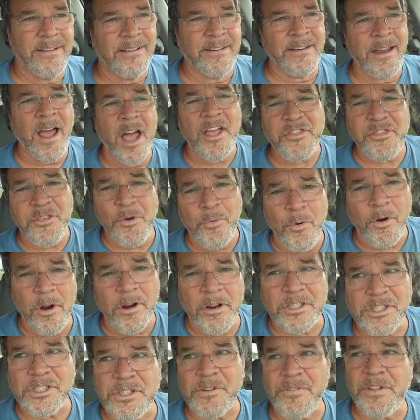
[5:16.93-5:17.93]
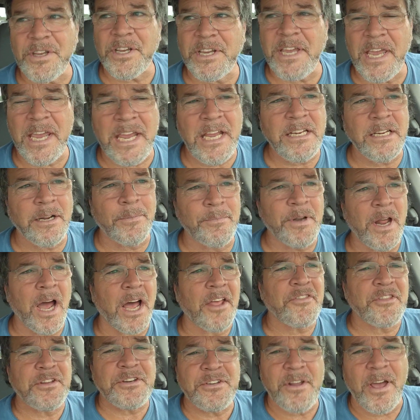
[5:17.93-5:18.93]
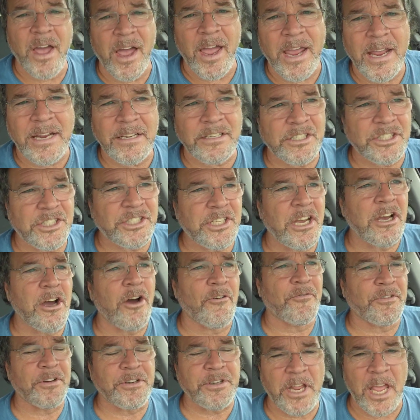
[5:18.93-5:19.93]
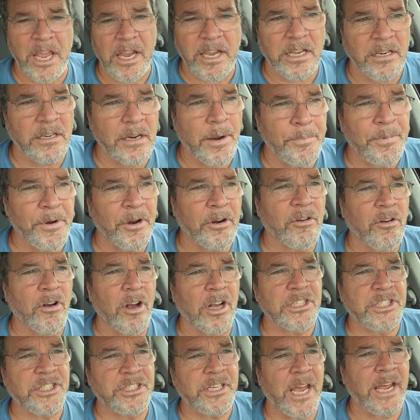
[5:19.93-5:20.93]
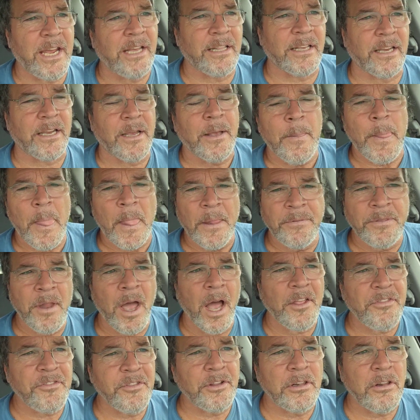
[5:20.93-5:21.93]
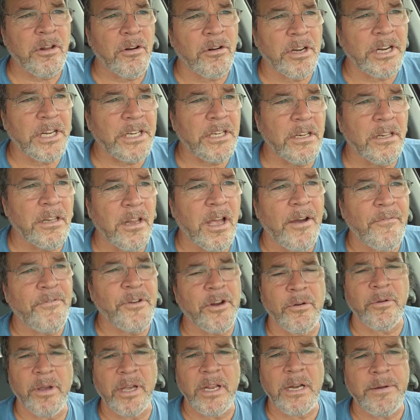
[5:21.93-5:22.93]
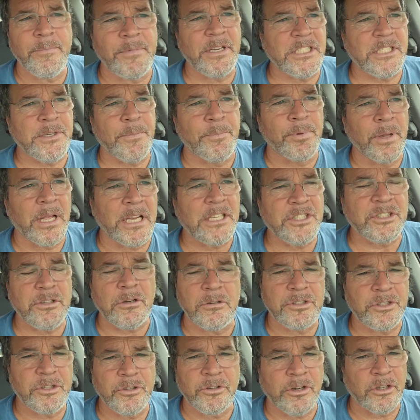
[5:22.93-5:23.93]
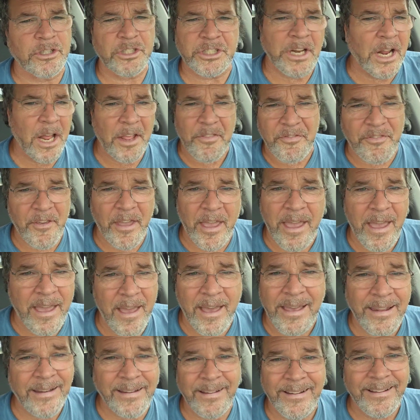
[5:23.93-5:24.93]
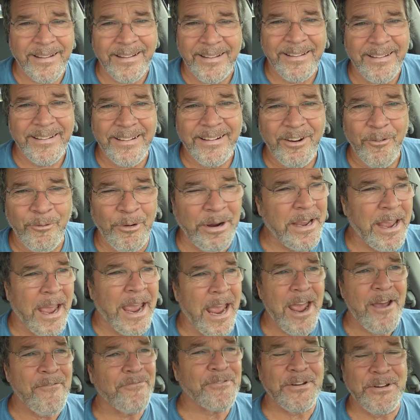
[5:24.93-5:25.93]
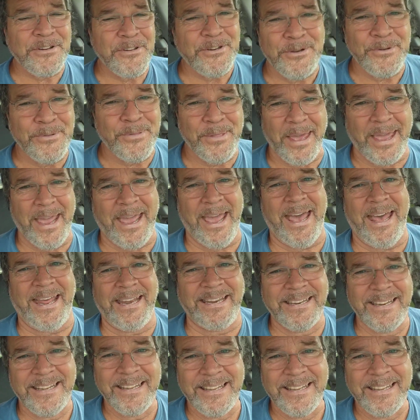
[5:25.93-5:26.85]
Not the works of the kingdom, not the dying to self and taking up your cross daily, not the learning to love your enemies and bless those that curse, not that. We have to do that.